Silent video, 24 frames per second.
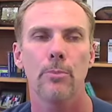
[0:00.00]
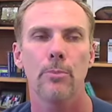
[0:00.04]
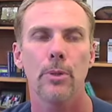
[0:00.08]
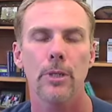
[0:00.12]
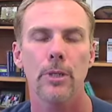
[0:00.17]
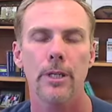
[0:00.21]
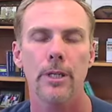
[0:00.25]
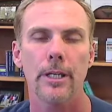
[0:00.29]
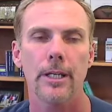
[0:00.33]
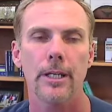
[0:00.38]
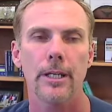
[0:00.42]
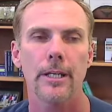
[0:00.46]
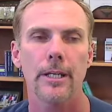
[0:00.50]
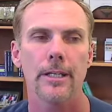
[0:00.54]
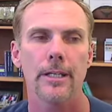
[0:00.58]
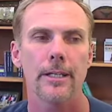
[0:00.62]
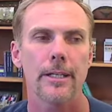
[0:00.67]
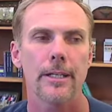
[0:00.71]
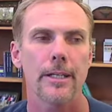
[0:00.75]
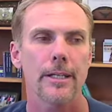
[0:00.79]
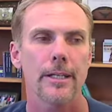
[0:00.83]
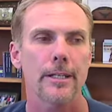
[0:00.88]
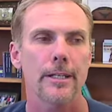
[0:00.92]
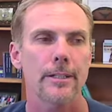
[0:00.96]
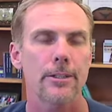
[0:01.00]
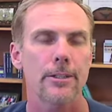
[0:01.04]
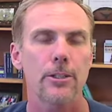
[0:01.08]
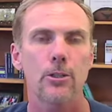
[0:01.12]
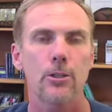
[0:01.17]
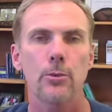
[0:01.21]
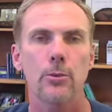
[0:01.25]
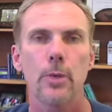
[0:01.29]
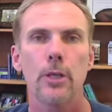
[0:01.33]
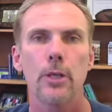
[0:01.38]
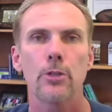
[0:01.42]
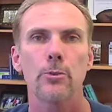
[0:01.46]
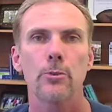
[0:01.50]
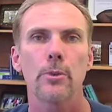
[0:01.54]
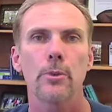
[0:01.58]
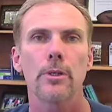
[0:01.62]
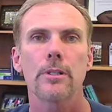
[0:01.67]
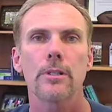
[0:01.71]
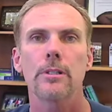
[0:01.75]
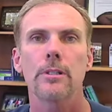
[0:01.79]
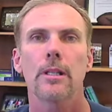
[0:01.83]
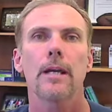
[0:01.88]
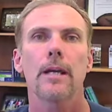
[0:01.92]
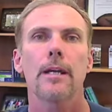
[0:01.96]
putting it in a situation
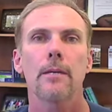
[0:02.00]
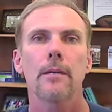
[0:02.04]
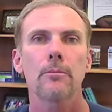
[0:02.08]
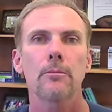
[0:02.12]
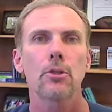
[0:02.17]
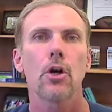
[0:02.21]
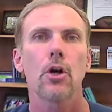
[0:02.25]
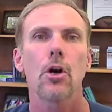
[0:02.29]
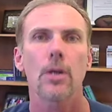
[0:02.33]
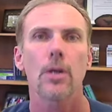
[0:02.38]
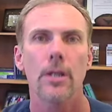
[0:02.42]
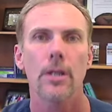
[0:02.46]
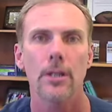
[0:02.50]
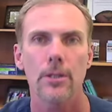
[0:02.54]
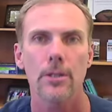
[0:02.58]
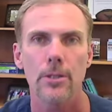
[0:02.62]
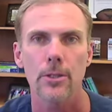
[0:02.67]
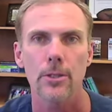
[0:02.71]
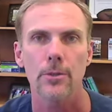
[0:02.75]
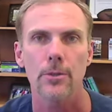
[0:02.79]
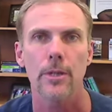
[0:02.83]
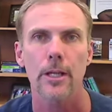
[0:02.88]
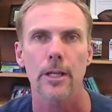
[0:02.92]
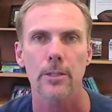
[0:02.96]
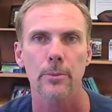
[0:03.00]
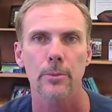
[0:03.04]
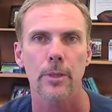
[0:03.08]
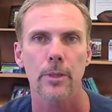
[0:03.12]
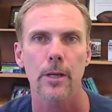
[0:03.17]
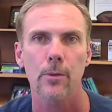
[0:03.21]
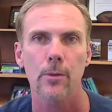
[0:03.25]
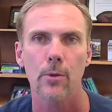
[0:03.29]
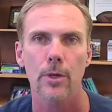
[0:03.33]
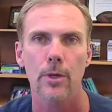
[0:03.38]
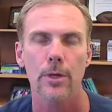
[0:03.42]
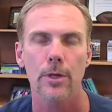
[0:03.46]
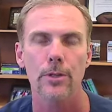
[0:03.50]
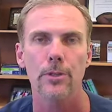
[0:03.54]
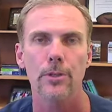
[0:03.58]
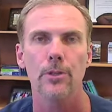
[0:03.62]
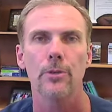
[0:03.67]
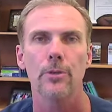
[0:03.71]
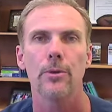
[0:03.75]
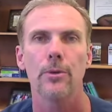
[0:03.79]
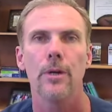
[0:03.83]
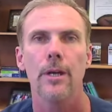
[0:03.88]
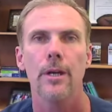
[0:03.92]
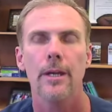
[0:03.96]
where it's like I'm talking to you. That's what I want
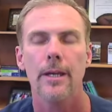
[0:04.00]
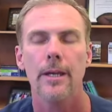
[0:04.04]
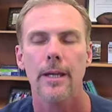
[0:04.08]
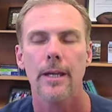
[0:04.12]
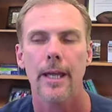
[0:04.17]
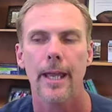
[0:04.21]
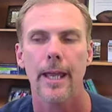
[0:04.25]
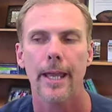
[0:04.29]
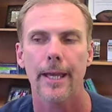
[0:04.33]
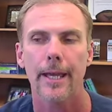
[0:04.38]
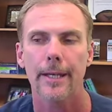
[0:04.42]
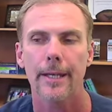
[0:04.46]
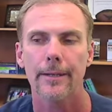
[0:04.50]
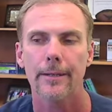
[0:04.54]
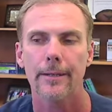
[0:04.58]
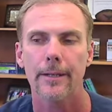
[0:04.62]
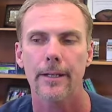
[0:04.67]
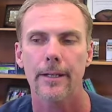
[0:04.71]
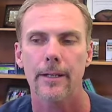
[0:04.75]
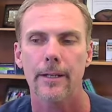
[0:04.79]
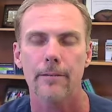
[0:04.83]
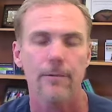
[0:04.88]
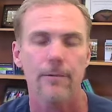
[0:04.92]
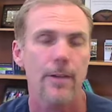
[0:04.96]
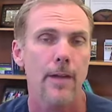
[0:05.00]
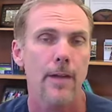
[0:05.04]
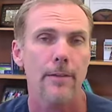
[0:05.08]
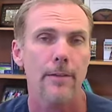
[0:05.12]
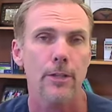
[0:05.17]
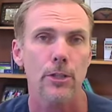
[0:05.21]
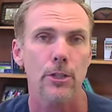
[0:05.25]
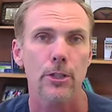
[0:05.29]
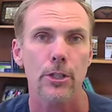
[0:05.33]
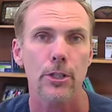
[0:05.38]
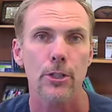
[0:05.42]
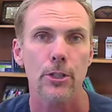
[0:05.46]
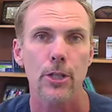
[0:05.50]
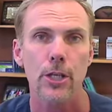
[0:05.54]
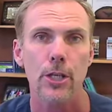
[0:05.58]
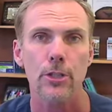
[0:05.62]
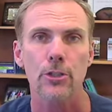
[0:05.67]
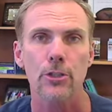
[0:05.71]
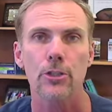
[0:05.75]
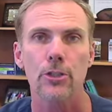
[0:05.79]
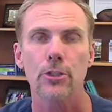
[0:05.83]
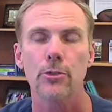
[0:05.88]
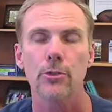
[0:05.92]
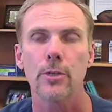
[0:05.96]
to do. And if you have any
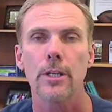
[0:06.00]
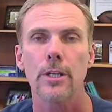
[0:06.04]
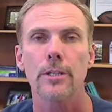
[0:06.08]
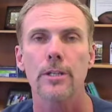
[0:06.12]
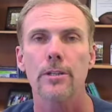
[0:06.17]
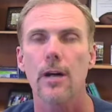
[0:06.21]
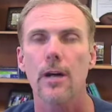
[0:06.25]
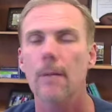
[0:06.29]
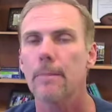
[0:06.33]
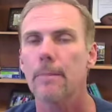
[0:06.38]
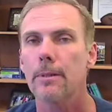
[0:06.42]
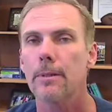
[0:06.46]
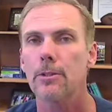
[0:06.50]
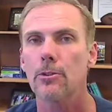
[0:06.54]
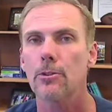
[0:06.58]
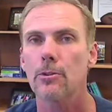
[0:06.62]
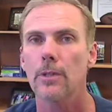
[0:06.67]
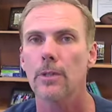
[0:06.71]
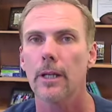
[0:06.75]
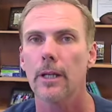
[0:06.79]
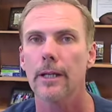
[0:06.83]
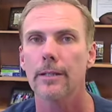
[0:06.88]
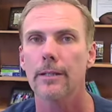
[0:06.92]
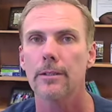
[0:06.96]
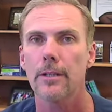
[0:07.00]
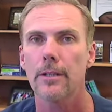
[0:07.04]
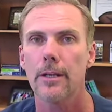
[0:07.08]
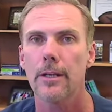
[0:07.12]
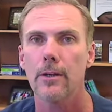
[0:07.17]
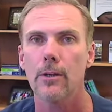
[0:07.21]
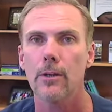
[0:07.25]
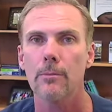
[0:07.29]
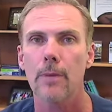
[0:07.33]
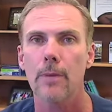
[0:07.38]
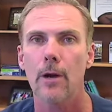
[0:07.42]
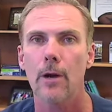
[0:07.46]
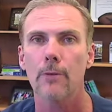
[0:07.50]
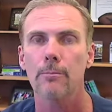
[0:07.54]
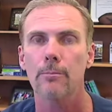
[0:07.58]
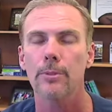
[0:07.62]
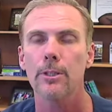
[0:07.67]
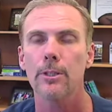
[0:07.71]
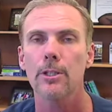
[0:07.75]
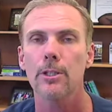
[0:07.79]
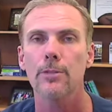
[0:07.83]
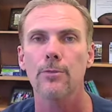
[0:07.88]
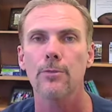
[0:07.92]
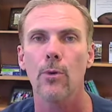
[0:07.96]
suggestions or any topics you'd like to hear about,
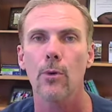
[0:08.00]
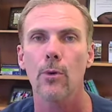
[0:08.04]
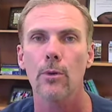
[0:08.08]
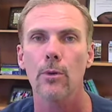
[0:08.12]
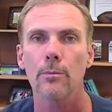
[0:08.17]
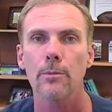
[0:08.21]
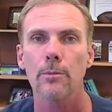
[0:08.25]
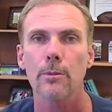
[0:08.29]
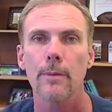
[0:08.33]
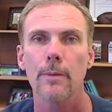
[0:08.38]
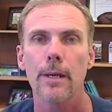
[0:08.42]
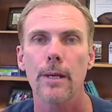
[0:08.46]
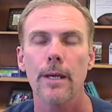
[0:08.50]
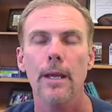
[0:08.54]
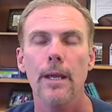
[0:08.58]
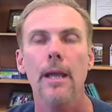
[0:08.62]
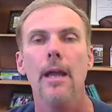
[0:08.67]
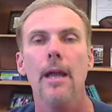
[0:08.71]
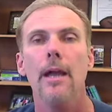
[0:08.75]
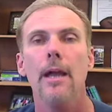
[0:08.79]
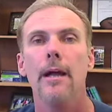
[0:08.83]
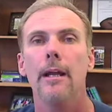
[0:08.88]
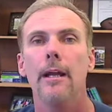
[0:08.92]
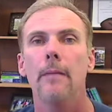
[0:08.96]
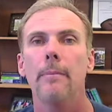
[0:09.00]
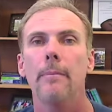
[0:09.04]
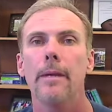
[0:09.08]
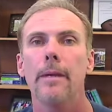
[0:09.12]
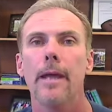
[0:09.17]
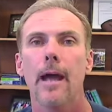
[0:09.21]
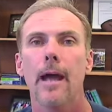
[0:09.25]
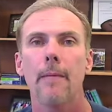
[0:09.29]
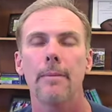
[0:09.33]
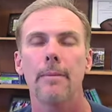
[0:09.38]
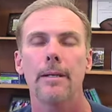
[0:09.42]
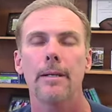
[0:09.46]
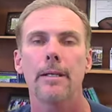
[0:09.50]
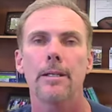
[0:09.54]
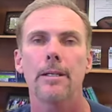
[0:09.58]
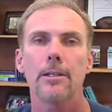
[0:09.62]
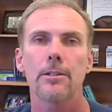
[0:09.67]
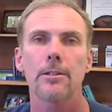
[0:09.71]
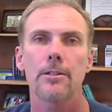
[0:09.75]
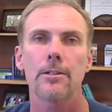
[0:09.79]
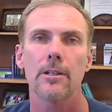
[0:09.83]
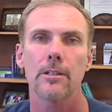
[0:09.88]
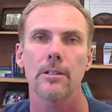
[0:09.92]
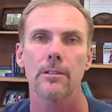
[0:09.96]
please forward them to me, and I'd be happy to
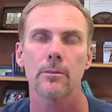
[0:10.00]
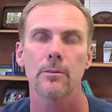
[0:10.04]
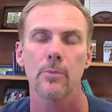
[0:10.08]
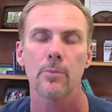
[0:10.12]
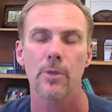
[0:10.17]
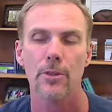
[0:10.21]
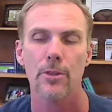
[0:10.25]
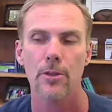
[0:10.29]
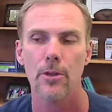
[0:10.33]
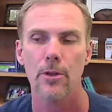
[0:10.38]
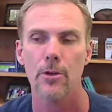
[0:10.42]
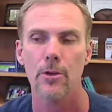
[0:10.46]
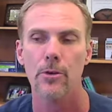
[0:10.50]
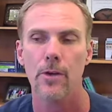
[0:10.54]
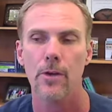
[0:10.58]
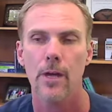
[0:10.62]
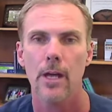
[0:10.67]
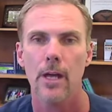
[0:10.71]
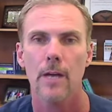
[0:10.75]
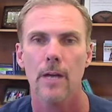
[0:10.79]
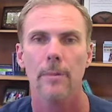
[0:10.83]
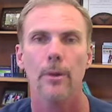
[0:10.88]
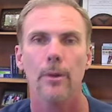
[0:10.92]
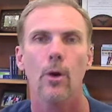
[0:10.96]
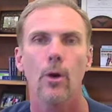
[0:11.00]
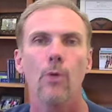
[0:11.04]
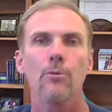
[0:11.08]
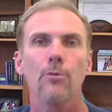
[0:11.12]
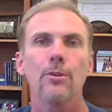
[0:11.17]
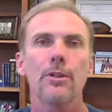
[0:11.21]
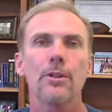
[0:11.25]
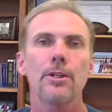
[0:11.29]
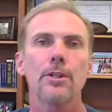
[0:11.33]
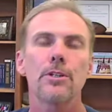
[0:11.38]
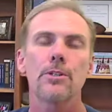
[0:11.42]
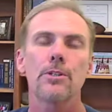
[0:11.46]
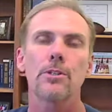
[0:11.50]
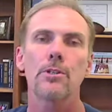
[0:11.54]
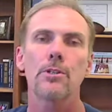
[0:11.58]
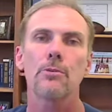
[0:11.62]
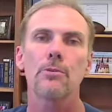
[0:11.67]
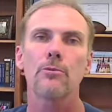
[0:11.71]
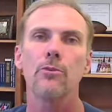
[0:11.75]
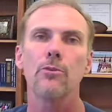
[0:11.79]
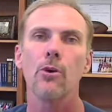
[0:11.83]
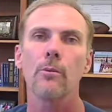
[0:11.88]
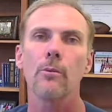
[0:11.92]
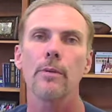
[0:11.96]
discuss them with you. But hopefully this is
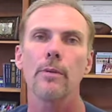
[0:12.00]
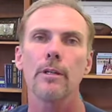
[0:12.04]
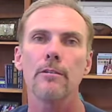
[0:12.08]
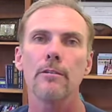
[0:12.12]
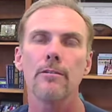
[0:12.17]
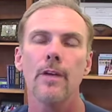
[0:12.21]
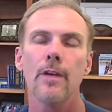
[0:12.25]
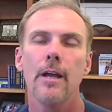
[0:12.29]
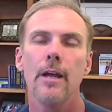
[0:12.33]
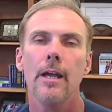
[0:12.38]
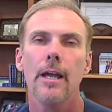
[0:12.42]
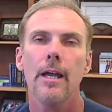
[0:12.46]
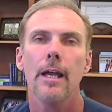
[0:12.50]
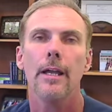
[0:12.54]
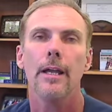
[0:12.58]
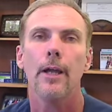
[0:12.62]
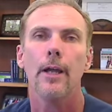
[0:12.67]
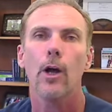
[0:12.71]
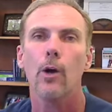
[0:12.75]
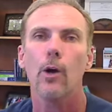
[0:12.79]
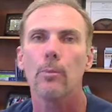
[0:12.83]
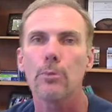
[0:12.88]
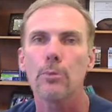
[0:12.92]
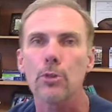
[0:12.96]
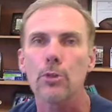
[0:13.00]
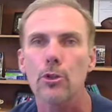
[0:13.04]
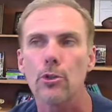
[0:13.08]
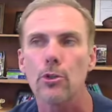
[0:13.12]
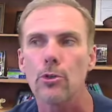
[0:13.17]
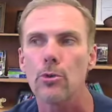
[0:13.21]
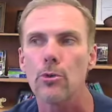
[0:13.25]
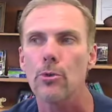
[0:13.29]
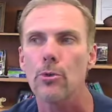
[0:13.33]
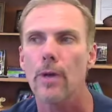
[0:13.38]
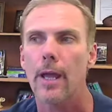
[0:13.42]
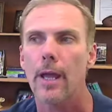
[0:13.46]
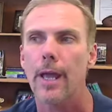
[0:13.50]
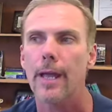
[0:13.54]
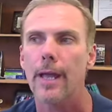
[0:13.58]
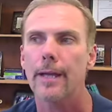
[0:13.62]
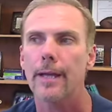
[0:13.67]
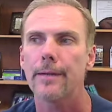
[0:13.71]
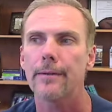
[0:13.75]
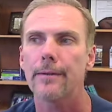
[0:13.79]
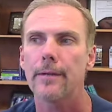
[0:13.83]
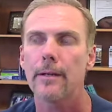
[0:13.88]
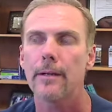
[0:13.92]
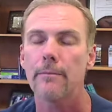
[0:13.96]
informative and helps you,
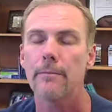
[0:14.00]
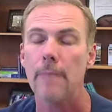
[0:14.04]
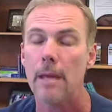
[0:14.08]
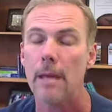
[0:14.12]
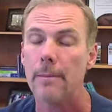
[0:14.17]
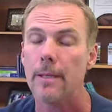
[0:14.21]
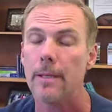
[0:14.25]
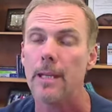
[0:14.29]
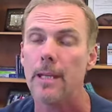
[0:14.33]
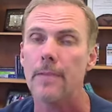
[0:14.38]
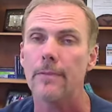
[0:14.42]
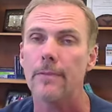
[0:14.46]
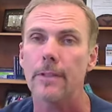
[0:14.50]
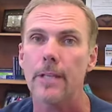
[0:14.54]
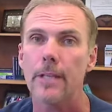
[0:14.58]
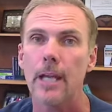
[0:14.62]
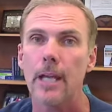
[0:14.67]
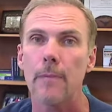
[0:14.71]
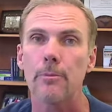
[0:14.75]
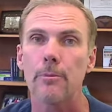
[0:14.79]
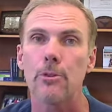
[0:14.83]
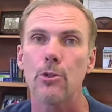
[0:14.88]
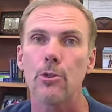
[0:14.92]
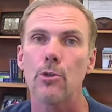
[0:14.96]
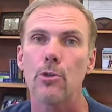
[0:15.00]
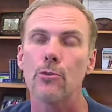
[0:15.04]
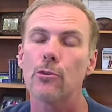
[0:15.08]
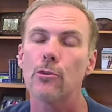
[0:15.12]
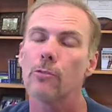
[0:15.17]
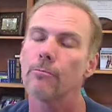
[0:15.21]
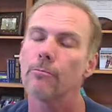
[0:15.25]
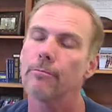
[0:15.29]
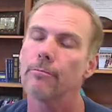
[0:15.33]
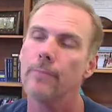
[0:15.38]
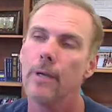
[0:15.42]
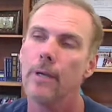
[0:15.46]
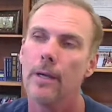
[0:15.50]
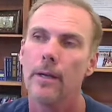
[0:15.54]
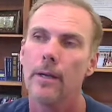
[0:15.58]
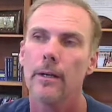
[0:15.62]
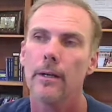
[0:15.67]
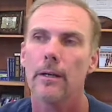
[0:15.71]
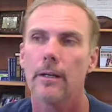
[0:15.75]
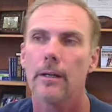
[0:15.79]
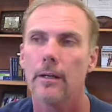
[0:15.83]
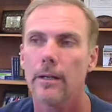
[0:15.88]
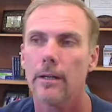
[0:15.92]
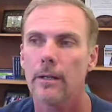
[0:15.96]
and maybe even keeps you from
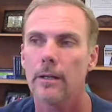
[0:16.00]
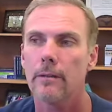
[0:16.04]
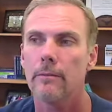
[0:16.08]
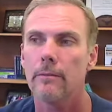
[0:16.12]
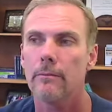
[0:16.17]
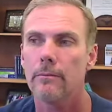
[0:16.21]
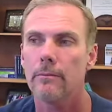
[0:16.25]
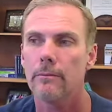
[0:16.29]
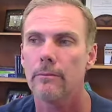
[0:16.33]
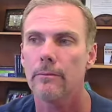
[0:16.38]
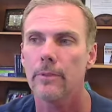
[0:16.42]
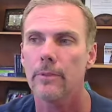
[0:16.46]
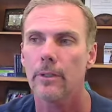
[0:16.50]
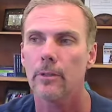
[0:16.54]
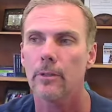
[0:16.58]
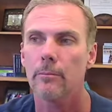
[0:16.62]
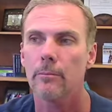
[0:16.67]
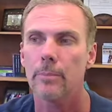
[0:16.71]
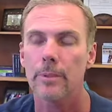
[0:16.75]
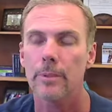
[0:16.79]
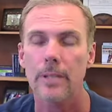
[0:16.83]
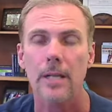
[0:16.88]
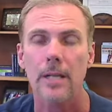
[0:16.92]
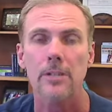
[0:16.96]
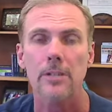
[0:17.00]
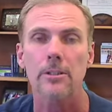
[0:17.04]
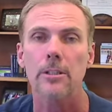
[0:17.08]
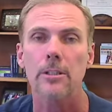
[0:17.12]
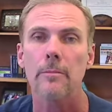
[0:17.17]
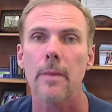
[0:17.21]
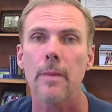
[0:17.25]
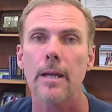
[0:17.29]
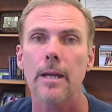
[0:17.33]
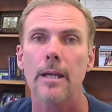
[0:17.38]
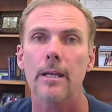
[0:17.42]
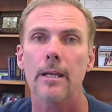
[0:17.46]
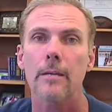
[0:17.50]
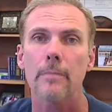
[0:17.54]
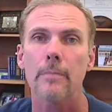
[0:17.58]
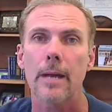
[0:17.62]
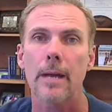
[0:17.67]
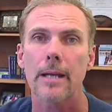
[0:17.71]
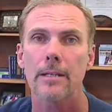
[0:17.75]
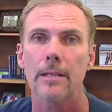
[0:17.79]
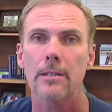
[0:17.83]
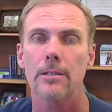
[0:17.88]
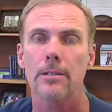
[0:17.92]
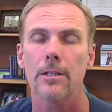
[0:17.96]
potentially making a
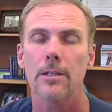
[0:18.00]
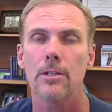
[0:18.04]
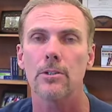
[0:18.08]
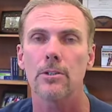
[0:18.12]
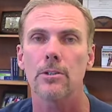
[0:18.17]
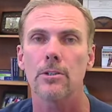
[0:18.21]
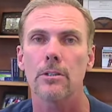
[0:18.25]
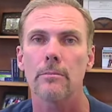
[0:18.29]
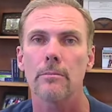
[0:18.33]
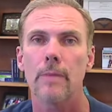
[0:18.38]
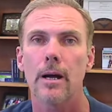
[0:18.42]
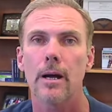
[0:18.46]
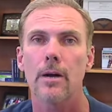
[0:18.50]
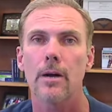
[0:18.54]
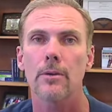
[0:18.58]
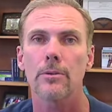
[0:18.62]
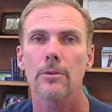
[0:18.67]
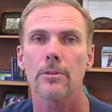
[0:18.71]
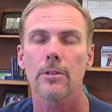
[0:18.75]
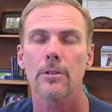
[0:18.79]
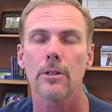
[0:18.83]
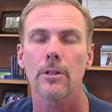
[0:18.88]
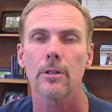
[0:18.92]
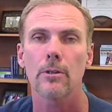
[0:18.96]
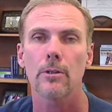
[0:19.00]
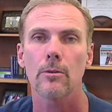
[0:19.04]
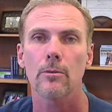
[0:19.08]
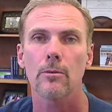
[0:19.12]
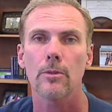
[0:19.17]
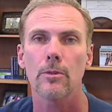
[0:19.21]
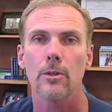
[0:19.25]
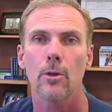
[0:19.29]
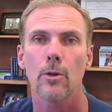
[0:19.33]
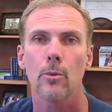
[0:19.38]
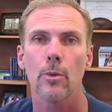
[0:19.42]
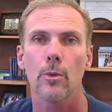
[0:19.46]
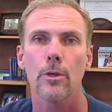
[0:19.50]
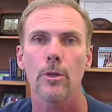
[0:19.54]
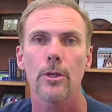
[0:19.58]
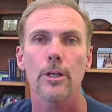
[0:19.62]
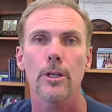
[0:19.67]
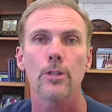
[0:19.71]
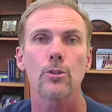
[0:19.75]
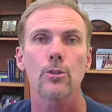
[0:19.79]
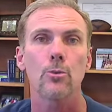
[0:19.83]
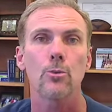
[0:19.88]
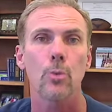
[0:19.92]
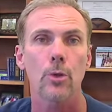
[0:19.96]
bad decision about where you
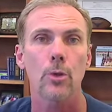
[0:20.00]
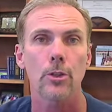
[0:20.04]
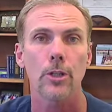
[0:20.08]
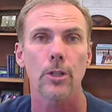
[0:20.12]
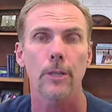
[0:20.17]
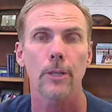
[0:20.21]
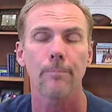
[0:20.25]
get your work